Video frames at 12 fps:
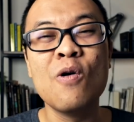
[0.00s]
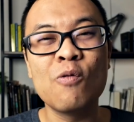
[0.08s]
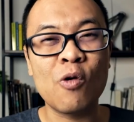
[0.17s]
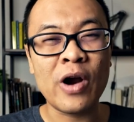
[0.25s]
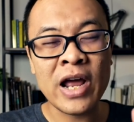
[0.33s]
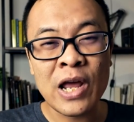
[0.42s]

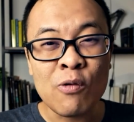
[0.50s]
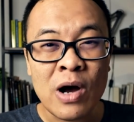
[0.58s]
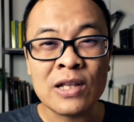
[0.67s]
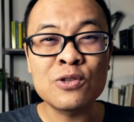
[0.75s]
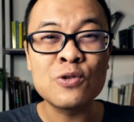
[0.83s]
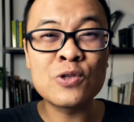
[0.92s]
for
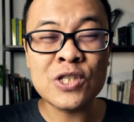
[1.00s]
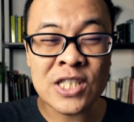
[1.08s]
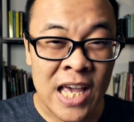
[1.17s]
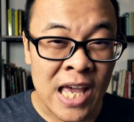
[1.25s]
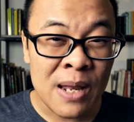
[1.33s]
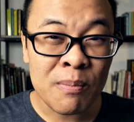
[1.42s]
anyone to
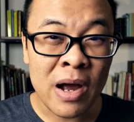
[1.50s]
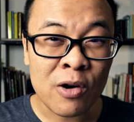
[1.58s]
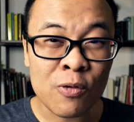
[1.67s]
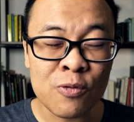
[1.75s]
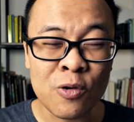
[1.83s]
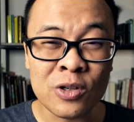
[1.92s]
stay in
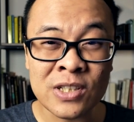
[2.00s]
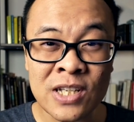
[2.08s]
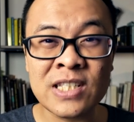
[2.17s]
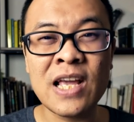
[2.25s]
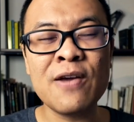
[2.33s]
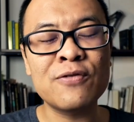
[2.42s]
Micro Four
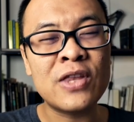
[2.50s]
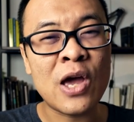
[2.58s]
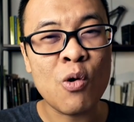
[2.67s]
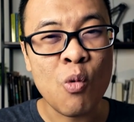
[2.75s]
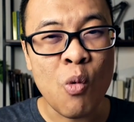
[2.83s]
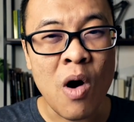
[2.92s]
Thirds if they
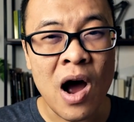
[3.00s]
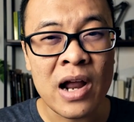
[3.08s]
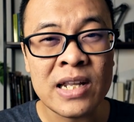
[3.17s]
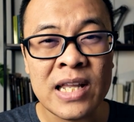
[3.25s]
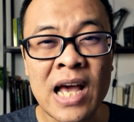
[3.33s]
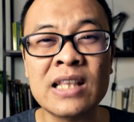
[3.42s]

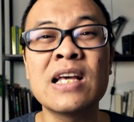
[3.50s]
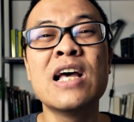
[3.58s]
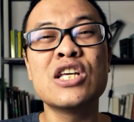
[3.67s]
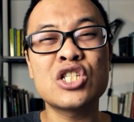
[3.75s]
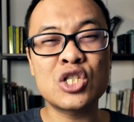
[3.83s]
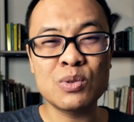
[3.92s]
want that
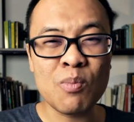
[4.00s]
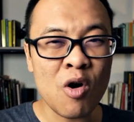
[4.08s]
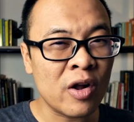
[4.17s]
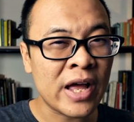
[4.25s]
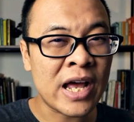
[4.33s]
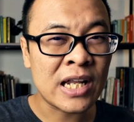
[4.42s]

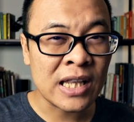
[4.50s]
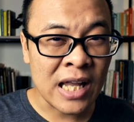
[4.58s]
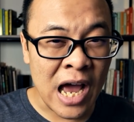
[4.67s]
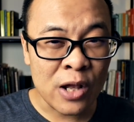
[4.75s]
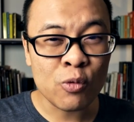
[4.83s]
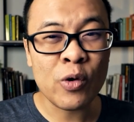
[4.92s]
small and
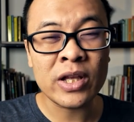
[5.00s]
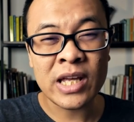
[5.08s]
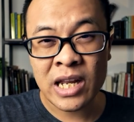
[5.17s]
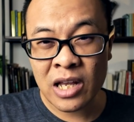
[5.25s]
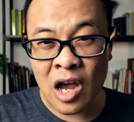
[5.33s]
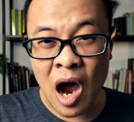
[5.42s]
lightweight
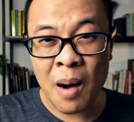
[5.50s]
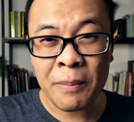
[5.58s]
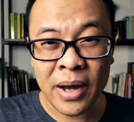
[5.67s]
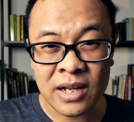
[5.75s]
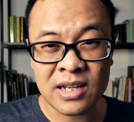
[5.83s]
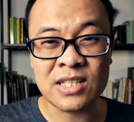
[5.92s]
in
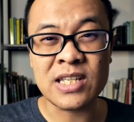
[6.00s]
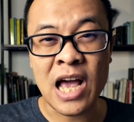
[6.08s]
compactness